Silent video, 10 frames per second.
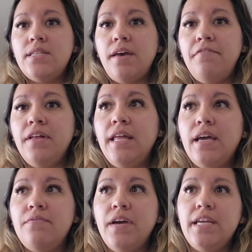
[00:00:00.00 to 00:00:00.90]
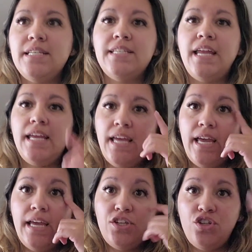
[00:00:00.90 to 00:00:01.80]
So I feel like if I can
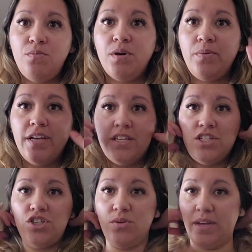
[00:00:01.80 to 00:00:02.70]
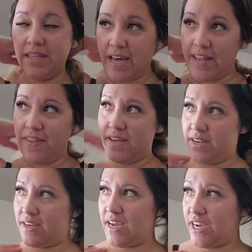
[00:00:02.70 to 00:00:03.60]
dedicate 2 more weeks to doing that,
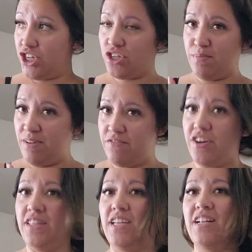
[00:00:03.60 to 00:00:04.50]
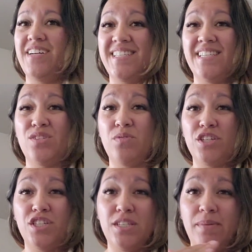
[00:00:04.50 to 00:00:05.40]
then I should be free and declared. And since
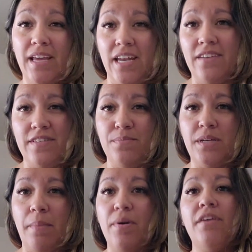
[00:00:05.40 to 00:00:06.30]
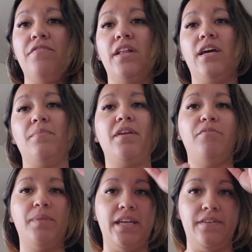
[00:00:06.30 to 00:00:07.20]
we're just the beginning of September, I feel like I'm going to
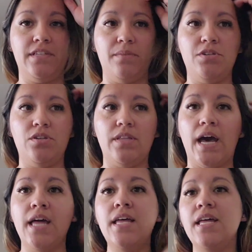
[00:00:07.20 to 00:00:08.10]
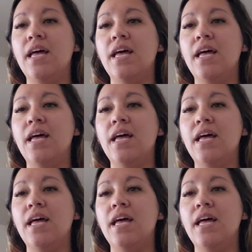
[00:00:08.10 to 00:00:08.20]
have plenty of time to do that.